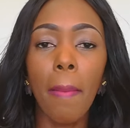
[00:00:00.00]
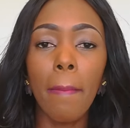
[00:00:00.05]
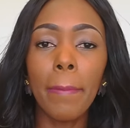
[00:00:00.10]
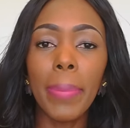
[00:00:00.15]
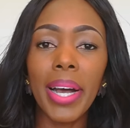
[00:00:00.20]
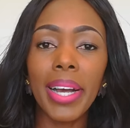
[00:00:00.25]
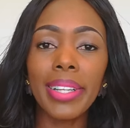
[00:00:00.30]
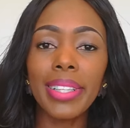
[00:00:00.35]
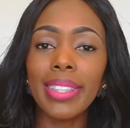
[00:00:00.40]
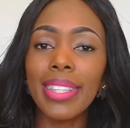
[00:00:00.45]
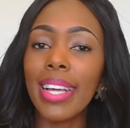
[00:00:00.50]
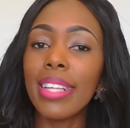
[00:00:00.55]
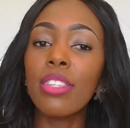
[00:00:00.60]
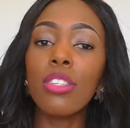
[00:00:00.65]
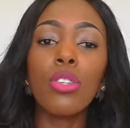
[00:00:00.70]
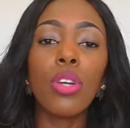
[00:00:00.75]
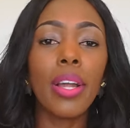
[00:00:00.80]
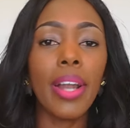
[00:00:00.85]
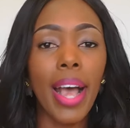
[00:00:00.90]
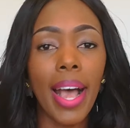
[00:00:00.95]
But
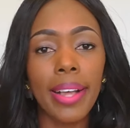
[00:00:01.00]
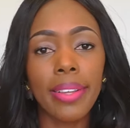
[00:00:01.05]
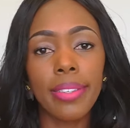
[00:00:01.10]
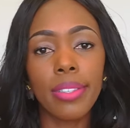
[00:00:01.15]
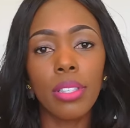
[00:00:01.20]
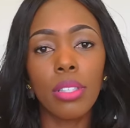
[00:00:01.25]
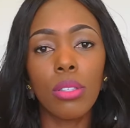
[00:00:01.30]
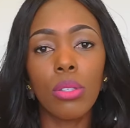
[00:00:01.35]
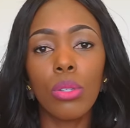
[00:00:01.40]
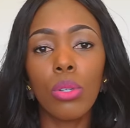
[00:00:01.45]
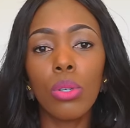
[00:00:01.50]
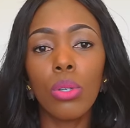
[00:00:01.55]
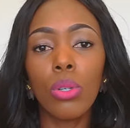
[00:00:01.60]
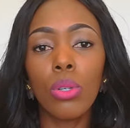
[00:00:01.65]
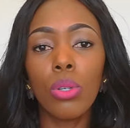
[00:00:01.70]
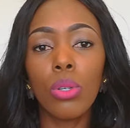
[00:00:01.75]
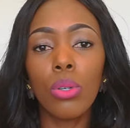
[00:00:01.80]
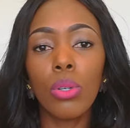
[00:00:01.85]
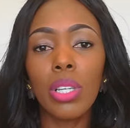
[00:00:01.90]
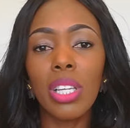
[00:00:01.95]
that's not us.
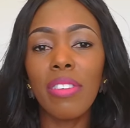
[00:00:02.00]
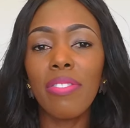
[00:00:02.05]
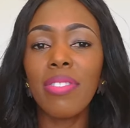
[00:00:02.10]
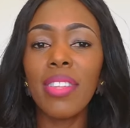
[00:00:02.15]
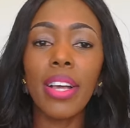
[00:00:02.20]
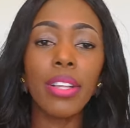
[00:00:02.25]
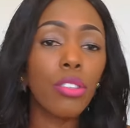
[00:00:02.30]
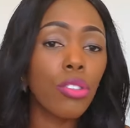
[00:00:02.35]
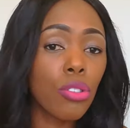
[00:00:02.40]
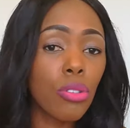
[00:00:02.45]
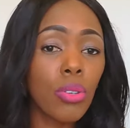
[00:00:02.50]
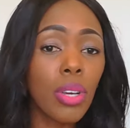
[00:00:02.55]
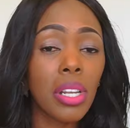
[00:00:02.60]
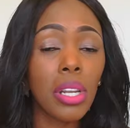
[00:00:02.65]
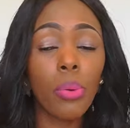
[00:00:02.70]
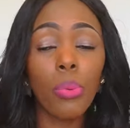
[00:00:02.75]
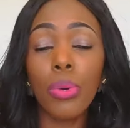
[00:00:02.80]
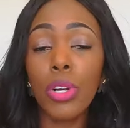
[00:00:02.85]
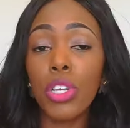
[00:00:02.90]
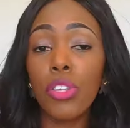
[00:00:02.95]
So if that's you and
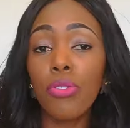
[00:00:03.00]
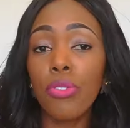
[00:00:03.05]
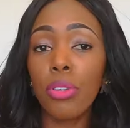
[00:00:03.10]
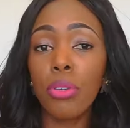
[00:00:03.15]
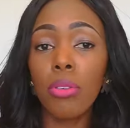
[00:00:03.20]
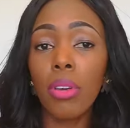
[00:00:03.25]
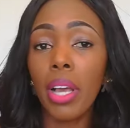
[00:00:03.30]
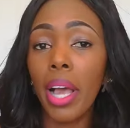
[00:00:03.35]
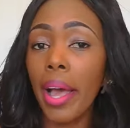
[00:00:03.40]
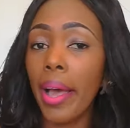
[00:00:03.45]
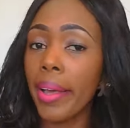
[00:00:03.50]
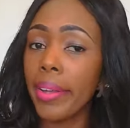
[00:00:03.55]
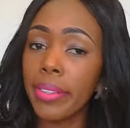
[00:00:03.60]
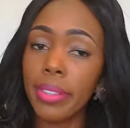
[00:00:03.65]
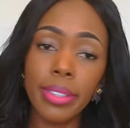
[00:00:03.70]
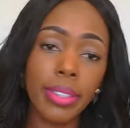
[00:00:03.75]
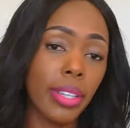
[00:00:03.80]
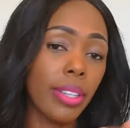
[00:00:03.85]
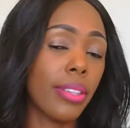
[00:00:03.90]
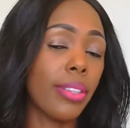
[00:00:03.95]
it works for you
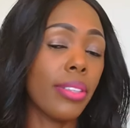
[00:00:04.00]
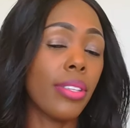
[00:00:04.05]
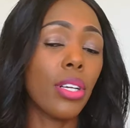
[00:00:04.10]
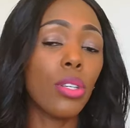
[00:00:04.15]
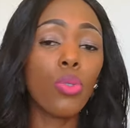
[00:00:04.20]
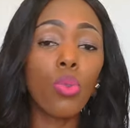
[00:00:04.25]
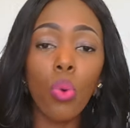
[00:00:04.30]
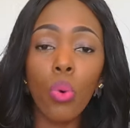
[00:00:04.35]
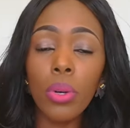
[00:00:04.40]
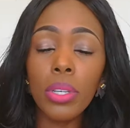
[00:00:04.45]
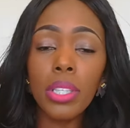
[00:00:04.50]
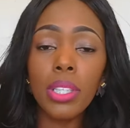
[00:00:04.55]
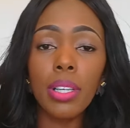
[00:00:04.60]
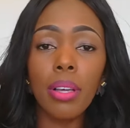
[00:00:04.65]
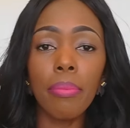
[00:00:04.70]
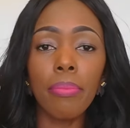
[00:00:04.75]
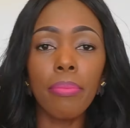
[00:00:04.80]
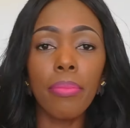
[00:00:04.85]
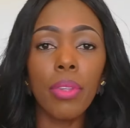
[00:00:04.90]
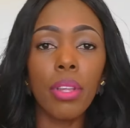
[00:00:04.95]
guys, then that's
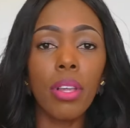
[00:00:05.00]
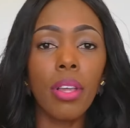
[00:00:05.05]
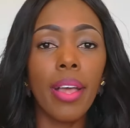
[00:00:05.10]
awesome.